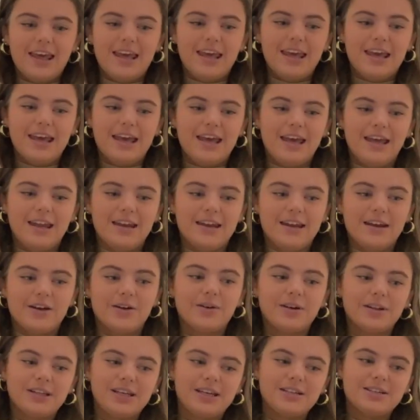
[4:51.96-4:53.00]
And
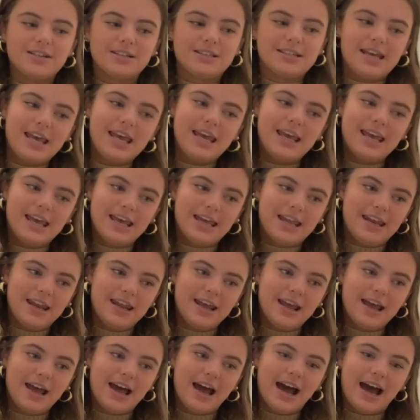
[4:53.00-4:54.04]
around the age of
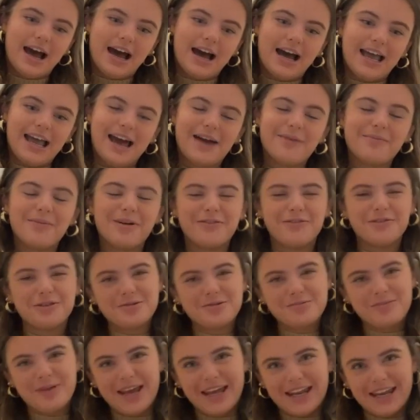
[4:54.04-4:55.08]
10, I had my
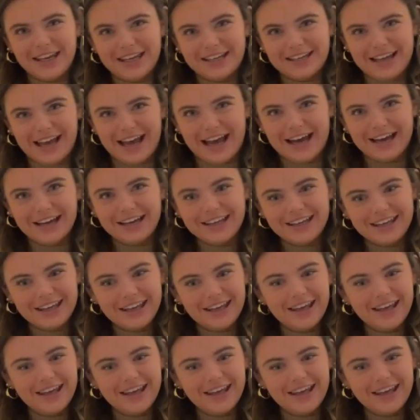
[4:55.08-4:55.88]
first panic attack.